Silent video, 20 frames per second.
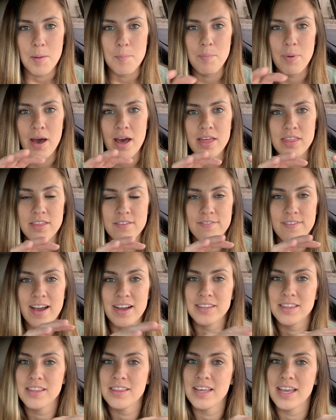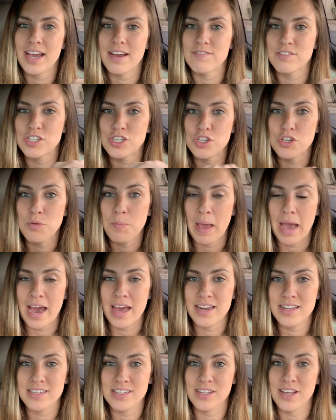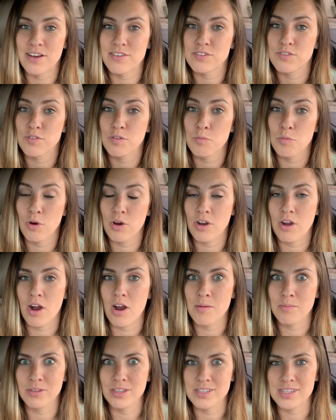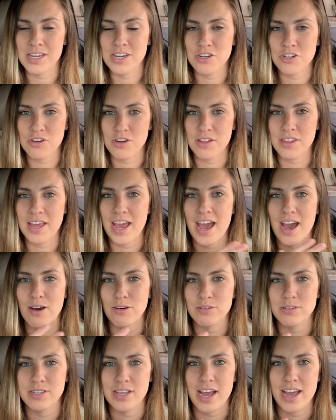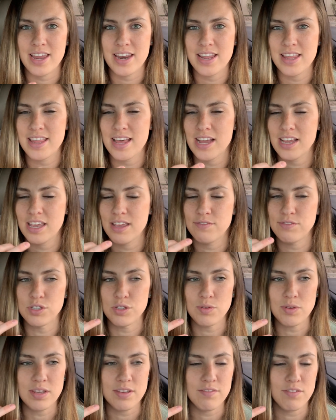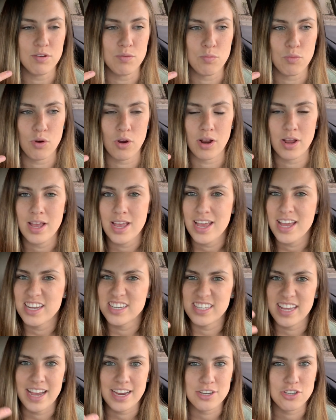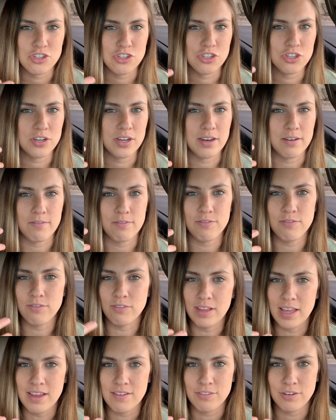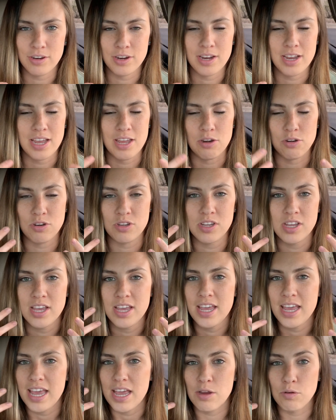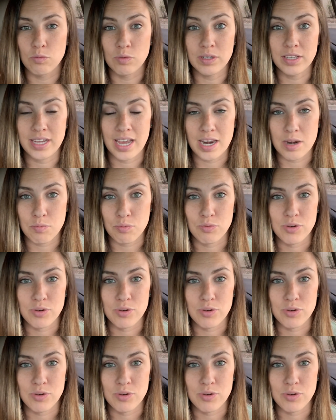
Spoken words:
But the fact that they have 2 patties allows for more caramelization on the outside, and that gives you even more texture and flavor, and it really kind of